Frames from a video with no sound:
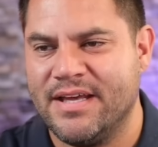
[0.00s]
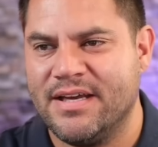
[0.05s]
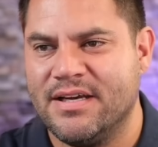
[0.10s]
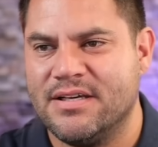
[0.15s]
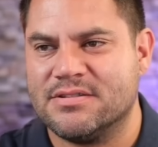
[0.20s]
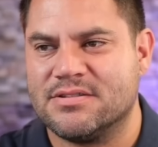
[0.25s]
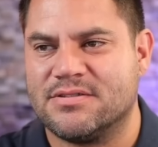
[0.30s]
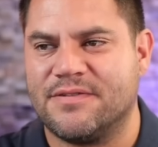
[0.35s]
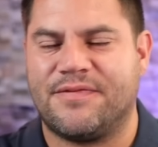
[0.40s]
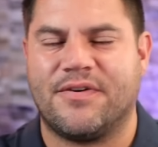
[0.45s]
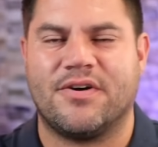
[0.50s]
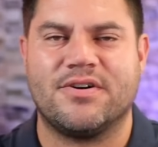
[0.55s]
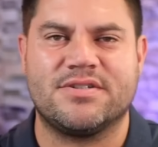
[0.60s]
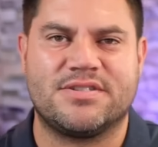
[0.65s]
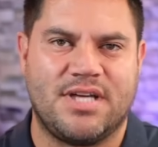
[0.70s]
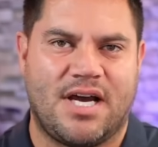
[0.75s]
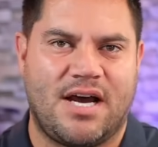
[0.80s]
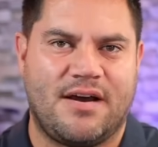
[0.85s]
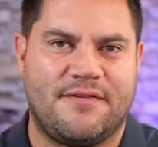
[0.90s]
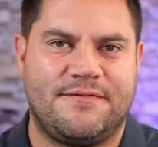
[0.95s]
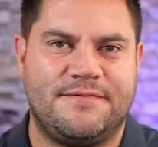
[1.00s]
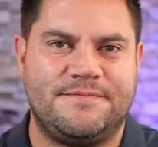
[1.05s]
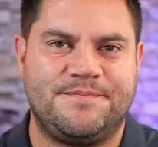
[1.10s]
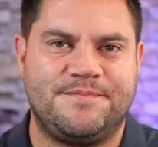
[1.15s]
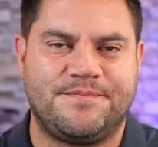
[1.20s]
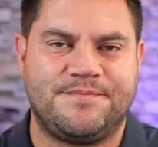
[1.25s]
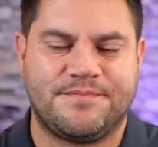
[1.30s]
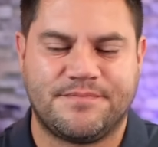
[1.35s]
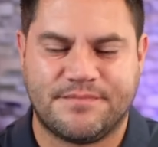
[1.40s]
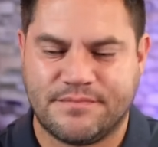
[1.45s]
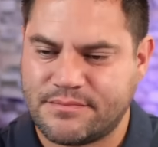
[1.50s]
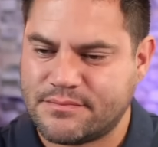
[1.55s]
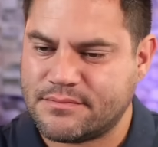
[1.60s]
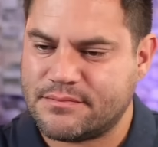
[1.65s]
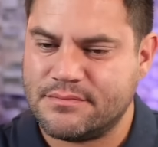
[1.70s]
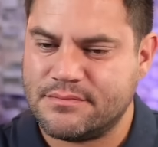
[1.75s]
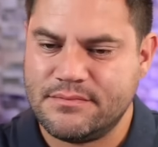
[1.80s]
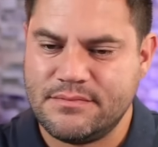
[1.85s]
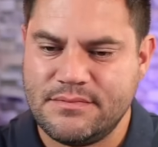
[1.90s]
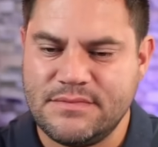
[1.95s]
So, first off,
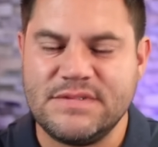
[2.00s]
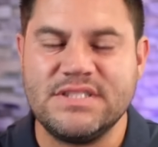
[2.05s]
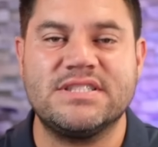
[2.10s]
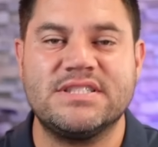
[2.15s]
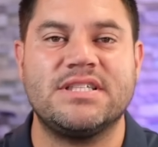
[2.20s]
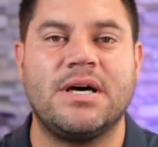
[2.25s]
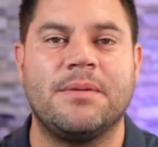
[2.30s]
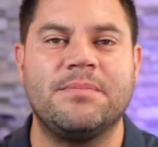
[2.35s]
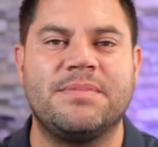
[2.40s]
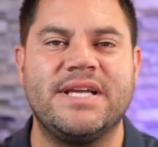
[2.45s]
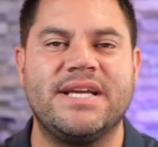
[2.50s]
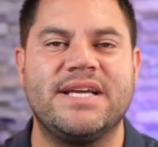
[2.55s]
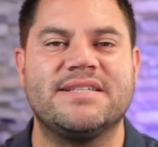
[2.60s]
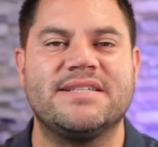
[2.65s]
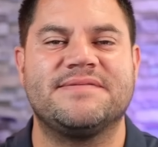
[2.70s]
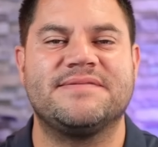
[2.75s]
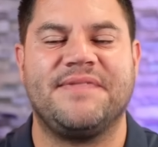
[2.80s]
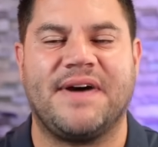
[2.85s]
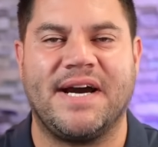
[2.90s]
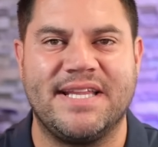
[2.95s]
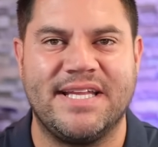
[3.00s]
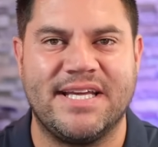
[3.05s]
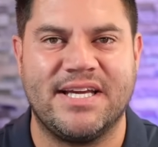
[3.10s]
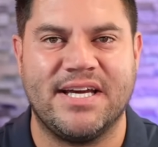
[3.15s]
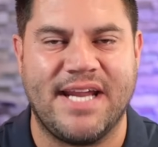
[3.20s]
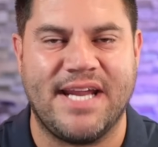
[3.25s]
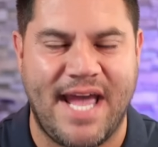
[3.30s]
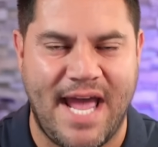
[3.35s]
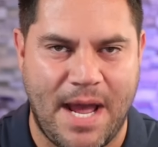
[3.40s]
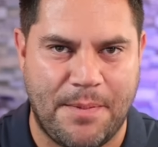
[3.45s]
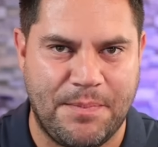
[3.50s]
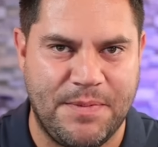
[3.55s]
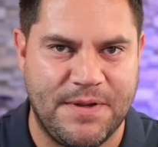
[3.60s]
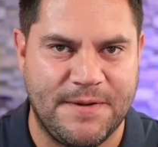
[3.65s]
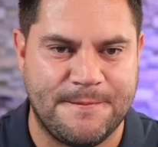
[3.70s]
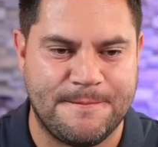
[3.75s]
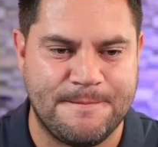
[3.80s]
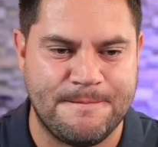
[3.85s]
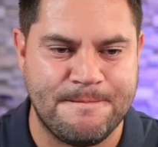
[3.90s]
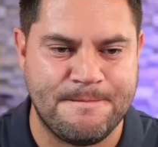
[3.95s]
something is finally going to happen.
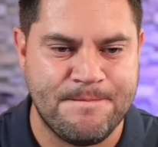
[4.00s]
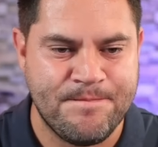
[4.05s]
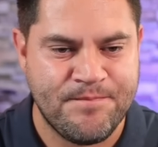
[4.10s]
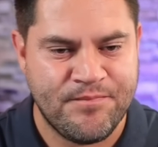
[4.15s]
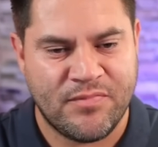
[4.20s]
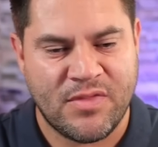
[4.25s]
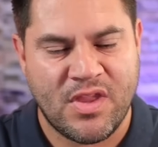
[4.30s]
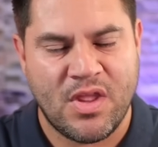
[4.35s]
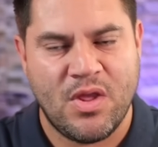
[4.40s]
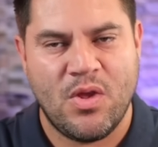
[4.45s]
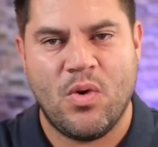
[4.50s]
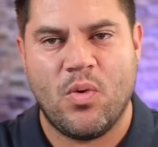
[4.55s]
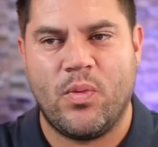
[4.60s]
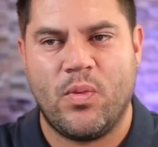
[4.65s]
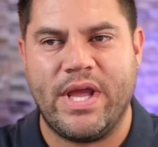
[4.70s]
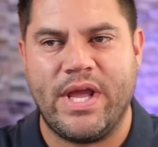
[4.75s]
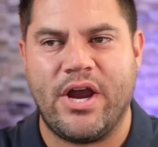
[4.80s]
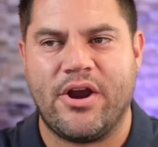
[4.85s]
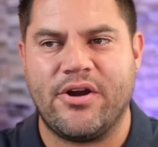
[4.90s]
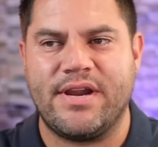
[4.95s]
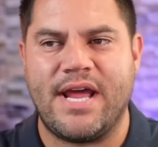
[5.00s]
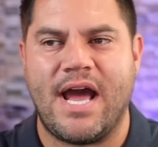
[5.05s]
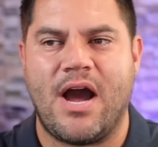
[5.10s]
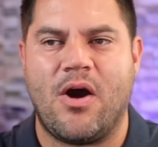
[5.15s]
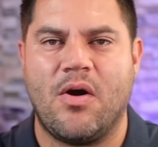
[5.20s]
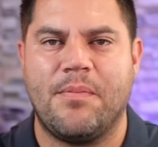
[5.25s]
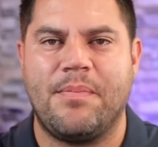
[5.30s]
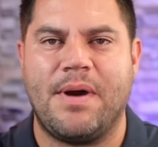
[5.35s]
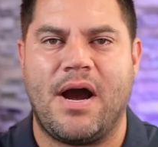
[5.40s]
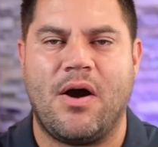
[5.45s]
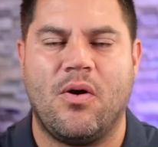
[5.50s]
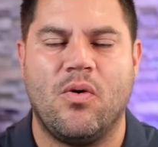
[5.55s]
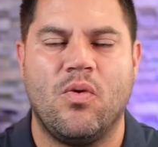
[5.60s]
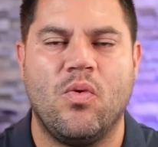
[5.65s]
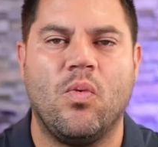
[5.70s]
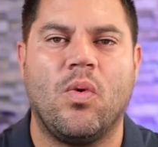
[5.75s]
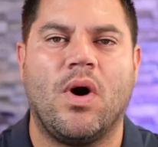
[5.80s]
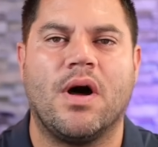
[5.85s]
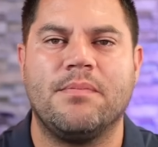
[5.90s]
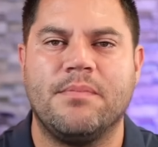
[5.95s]
We are now about
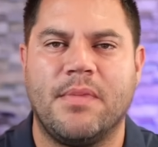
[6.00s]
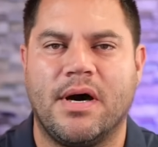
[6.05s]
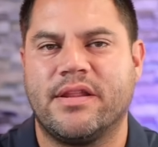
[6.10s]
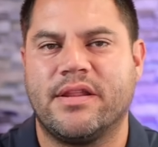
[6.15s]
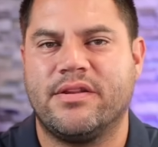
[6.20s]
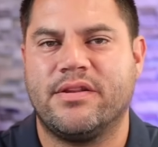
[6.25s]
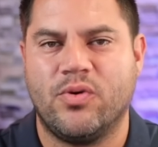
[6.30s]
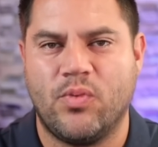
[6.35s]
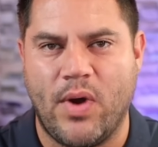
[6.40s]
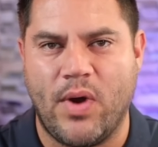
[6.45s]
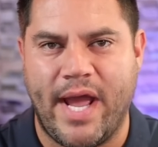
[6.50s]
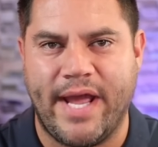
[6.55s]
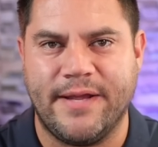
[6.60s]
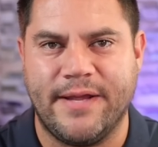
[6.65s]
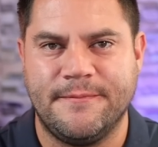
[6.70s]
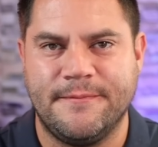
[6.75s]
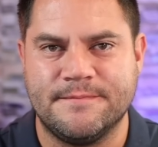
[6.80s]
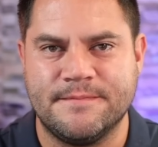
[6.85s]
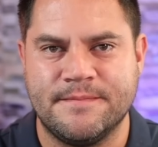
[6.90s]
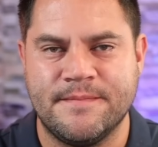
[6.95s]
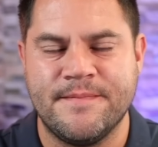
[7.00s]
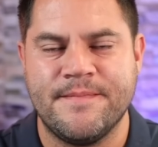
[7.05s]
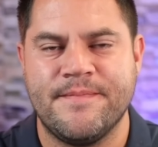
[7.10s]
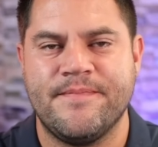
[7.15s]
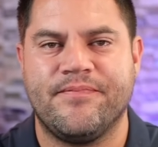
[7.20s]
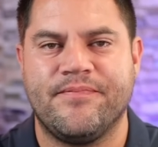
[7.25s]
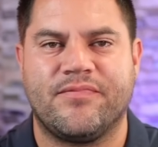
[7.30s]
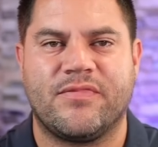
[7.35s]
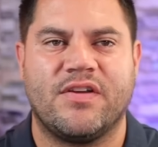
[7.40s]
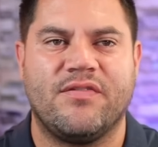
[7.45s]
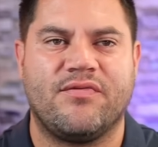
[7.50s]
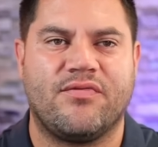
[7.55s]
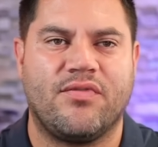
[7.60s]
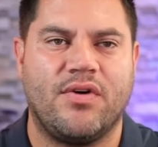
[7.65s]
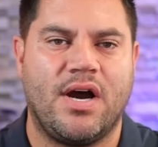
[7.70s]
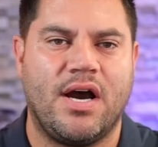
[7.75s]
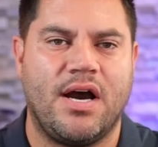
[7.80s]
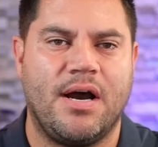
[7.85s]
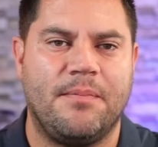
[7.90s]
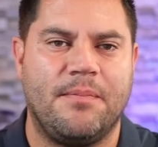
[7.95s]
one month away
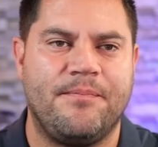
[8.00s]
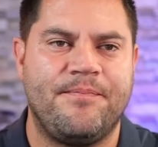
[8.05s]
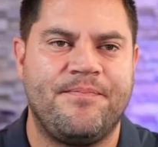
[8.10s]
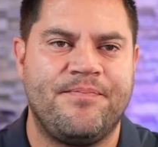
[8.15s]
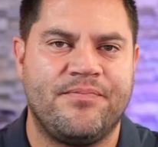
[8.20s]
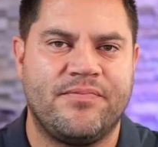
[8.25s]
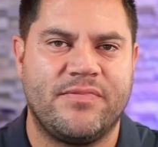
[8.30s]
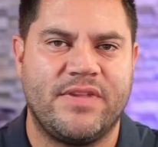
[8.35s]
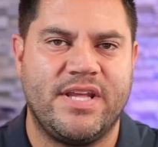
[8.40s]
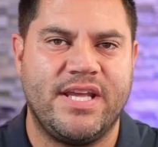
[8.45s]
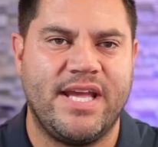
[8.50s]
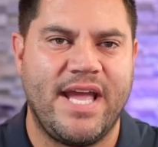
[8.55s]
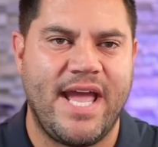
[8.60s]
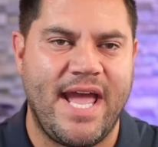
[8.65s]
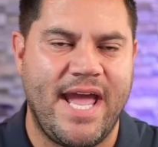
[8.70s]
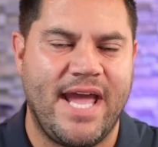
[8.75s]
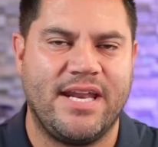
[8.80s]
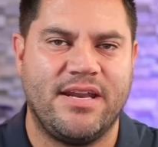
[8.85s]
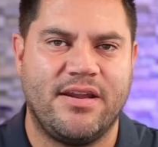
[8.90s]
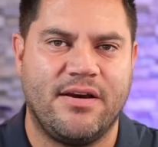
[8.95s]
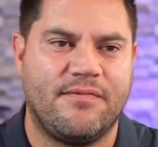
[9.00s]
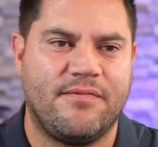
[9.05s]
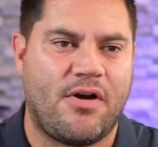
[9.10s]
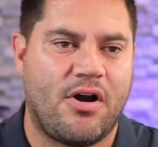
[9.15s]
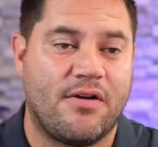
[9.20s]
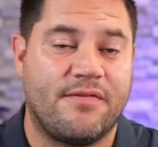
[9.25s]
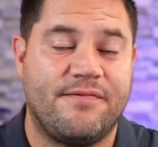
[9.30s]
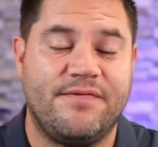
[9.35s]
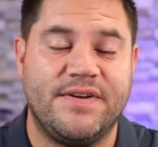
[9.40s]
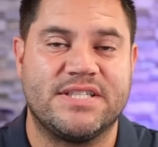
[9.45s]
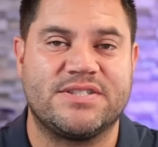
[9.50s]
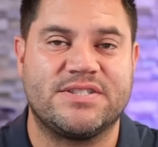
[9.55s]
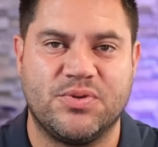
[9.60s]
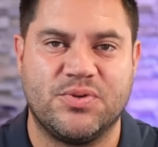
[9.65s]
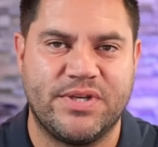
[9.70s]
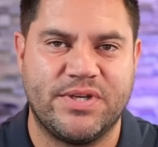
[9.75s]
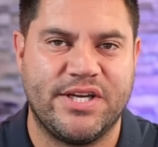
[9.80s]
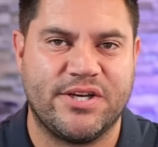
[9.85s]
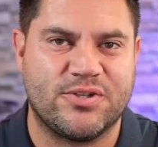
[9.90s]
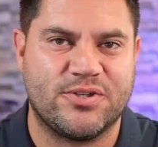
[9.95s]
from the end of our fiscal
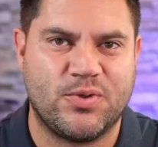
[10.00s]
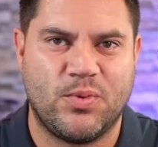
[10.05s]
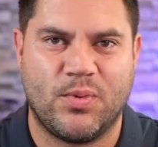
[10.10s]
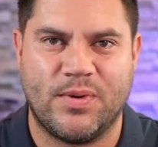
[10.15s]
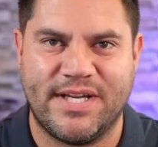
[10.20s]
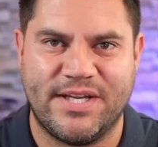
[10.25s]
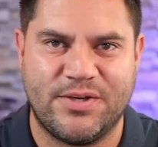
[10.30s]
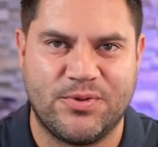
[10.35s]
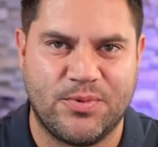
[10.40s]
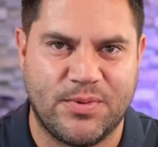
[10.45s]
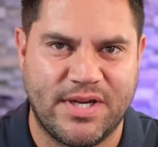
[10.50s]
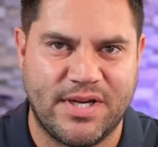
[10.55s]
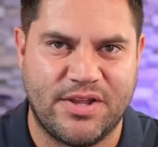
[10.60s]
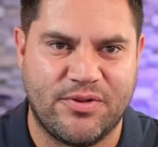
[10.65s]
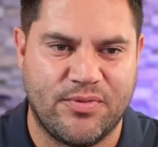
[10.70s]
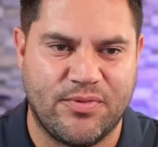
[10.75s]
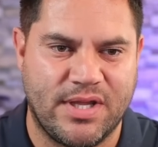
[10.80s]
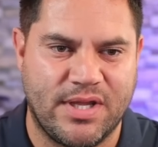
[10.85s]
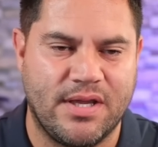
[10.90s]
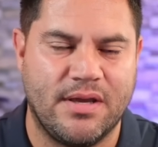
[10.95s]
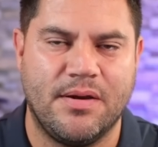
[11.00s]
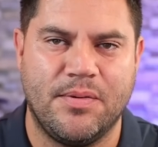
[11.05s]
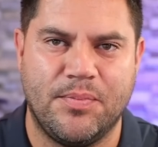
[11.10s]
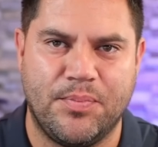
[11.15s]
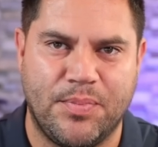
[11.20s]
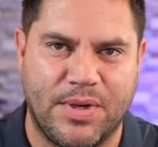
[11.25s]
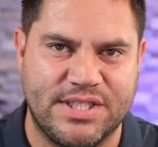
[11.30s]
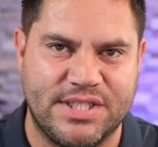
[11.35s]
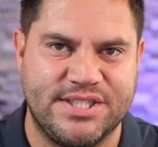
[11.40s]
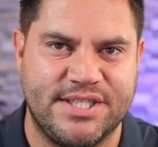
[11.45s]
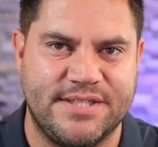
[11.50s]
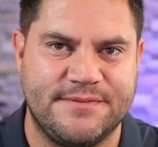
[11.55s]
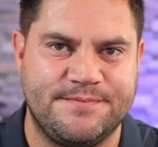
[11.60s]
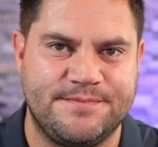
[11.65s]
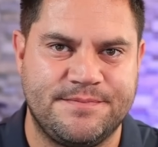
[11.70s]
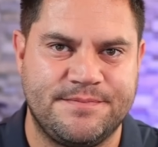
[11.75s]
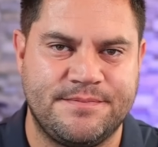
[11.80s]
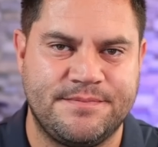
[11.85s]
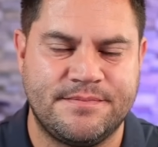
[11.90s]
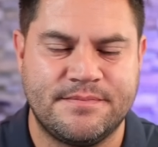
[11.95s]
year 2023 budget.
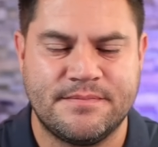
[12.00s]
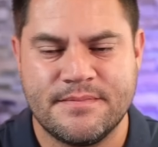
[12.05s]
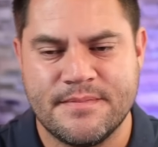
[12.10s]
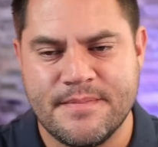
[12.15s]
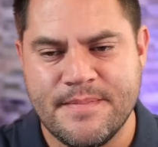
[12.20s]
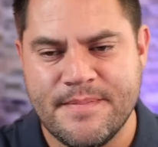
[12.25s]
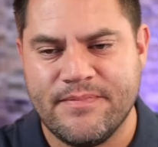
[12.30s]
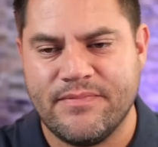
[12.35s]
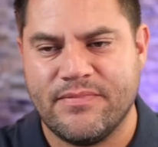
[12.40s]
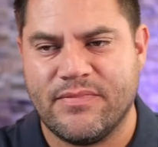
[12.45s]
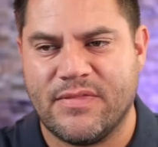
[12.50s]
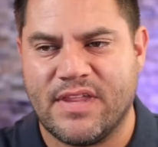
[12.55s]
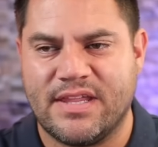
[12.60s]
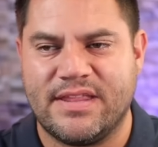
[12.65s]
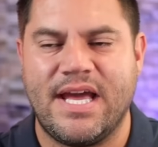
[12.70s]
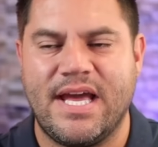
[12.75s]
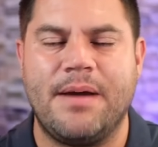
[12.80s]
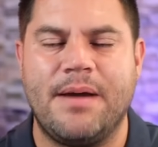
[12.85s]
That